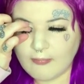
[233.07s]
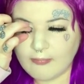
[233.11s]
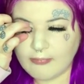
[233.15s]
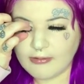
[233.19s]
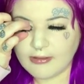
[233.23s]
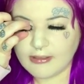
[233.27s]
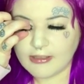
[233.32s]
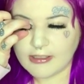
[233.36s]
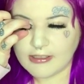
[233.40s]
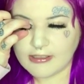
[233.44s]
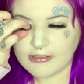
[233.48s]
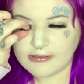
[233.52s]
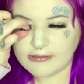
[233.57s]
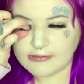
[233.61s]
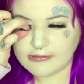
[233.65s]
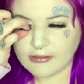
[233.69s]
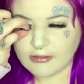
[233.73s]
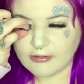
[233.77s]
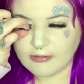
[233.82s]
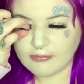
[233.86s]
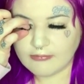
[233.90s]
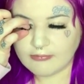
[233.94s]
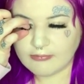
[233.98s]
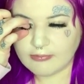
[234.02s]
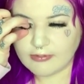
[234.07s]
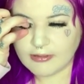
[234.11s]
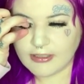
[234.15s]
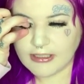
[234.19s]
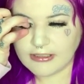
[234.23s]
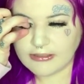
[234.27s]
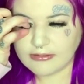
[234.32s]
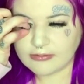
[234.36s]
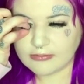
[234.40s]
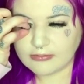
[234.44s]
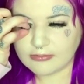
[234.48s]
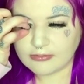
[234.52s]
Because of what
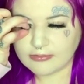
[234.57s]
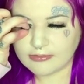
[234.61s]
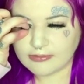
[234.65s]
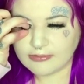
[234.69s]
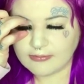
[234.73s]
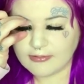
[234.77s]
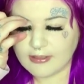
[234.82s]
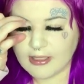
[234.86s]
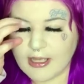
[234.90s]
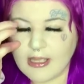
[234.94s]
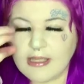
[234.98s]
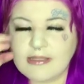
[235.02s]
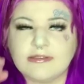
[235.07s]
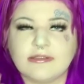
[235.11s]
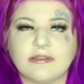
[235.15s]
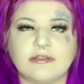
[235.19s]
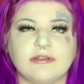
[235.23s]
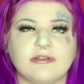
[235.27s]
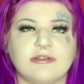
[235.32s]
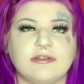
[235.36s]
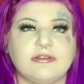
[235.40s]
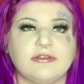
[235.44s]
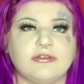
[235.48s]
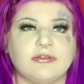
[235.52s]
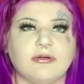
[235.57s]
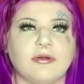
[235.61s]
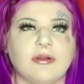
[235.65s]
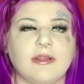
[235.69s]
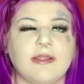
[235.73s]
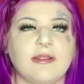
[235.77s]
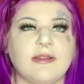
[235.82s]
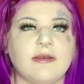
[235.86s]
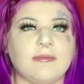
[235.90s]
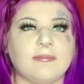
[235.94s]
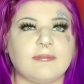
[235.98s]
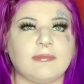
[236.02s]
I told you guys in the
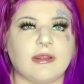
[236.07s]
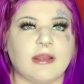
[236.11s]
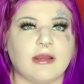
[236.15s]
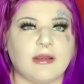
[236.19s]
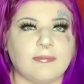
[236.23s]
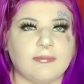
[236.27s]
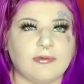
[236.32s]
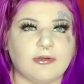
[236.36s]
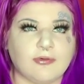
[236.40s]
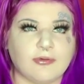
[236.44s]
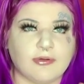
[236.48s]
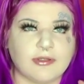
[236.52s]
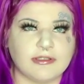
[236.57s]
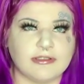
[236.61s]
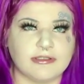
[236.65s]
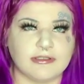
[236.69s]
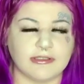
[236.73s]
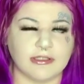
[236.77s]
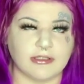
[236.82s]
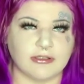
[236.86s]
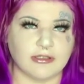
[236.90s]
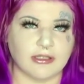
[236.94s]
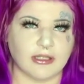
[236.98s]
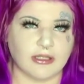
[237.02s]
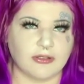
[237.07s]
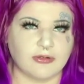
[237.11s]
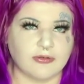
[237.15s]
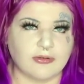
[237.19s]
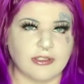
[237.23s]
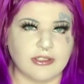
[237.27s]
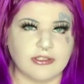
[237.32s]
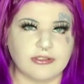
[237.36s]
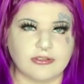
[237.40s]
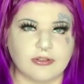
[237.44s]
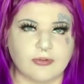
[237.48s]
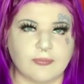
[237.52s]
story, and that I'm going to tell again.
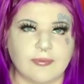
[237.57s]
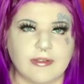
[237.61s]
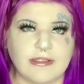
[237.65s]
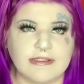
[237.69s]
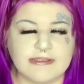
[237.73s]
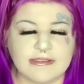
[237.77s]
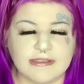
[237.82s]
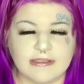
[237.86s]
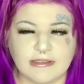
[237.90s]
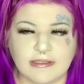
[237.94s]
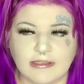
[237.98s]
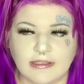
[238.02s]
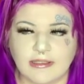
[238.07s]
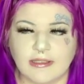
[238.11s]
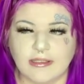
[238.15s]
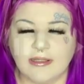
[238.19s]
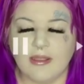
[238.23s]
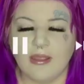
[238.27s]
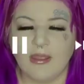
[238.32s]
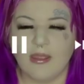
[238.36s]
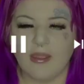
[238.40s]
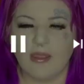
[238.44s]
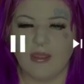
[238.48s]
Okay, so basically...